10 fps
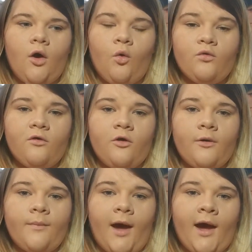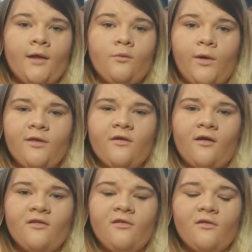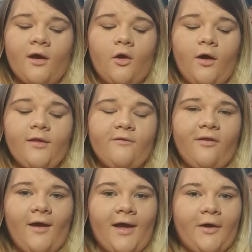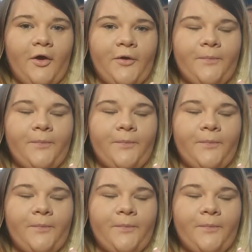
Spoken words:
autumn and winter, since I kind of like